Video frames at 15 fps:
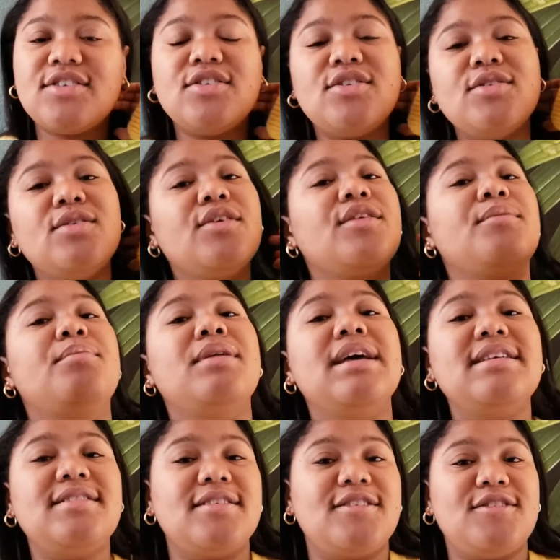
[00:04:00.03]
do, other
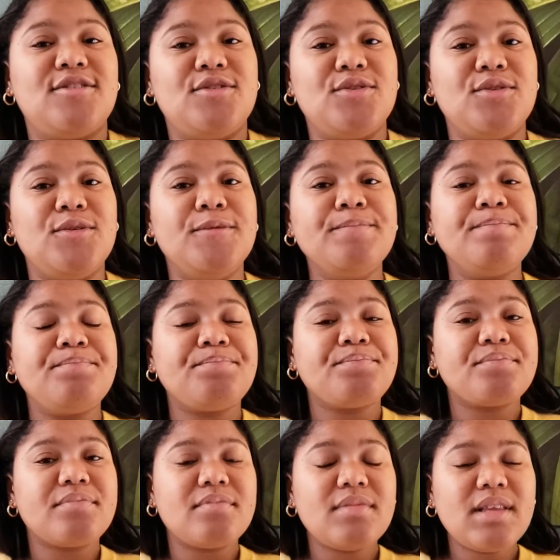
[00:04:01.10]
places to
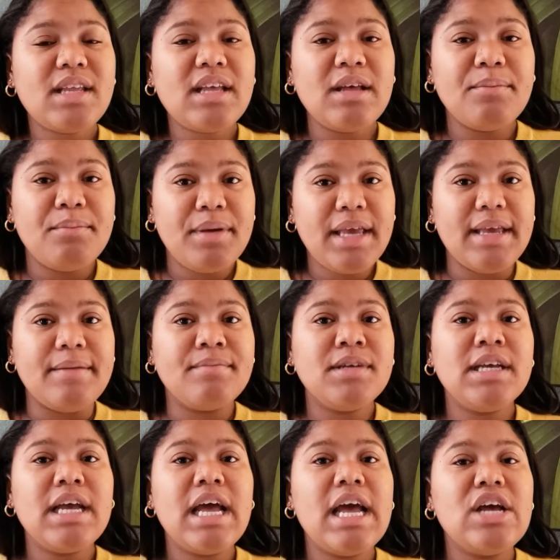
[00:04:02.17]
be.
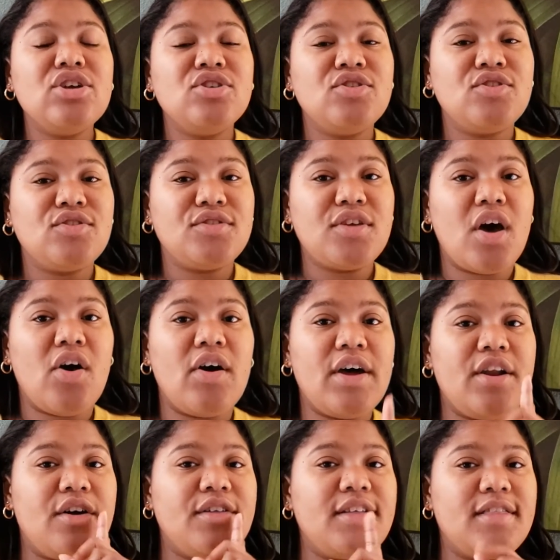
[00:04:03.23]
So
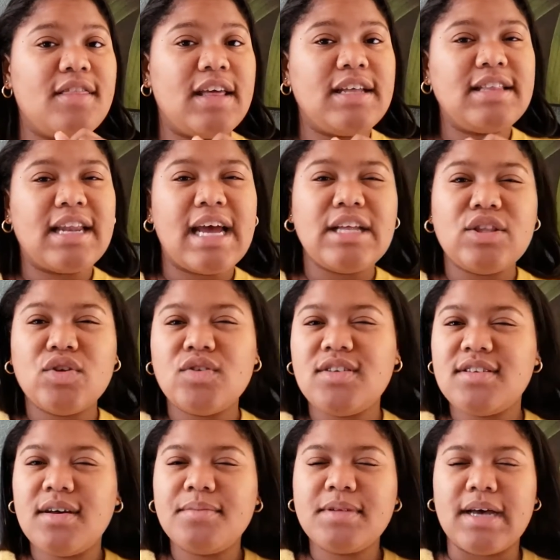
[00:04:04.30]
another thing that I do
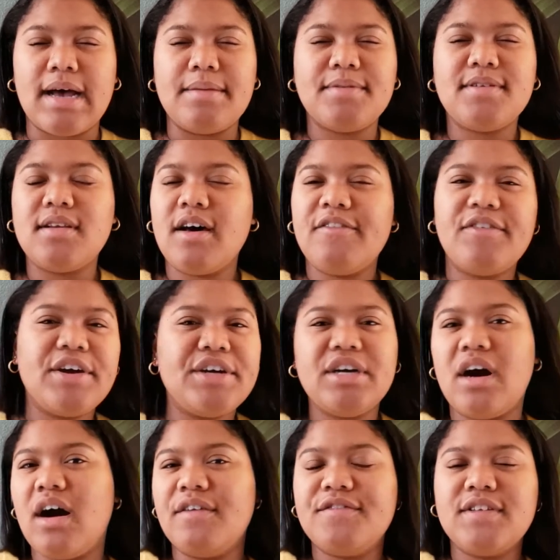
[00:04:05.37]
sometimes, not very
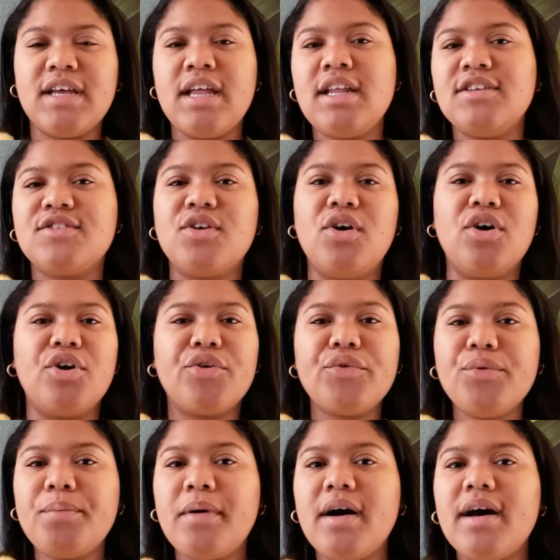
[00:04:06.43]
often, is go on
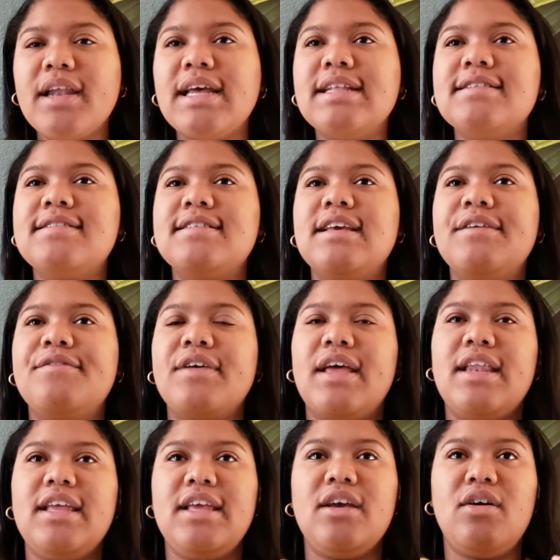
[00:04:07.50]
Groupon and see if
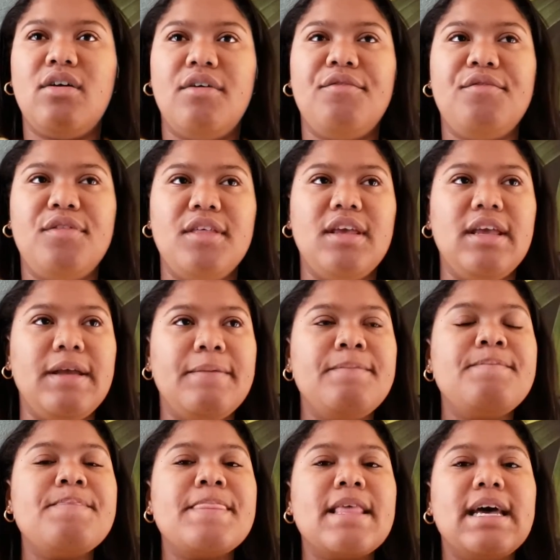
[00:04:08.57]
any of the
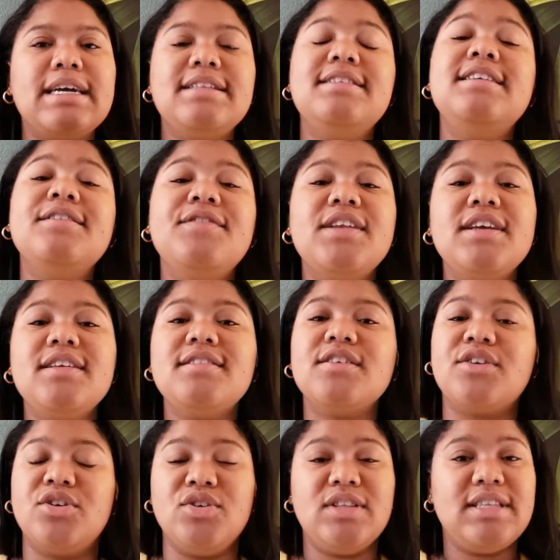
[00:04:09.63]
activities
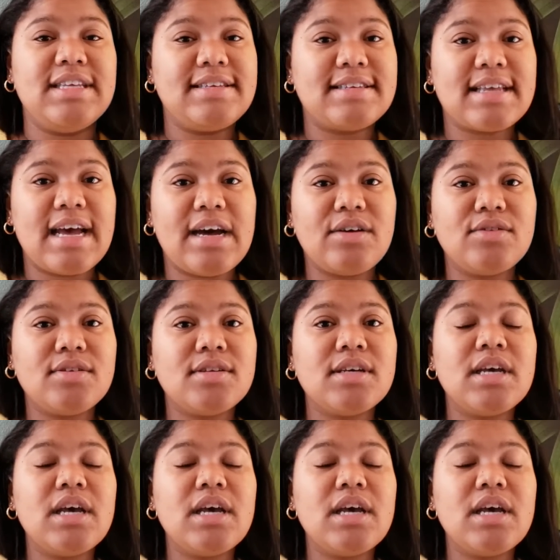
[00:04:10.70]
are on discount